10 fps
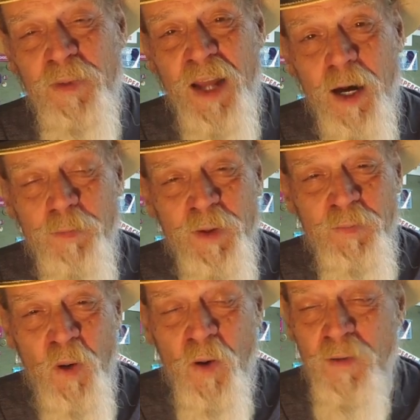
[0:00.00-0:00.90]
and help the
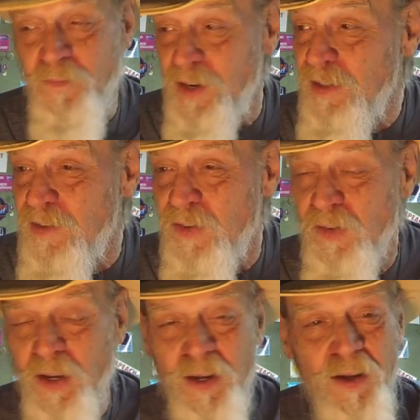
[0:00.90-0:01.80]
poor and feed the
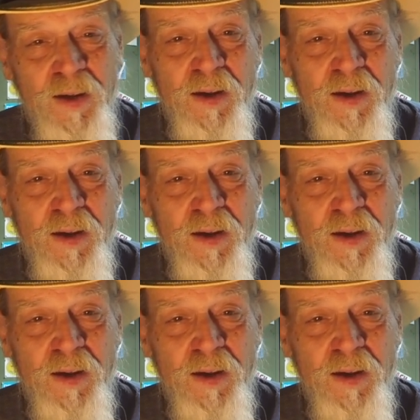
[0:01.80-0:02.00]
sick,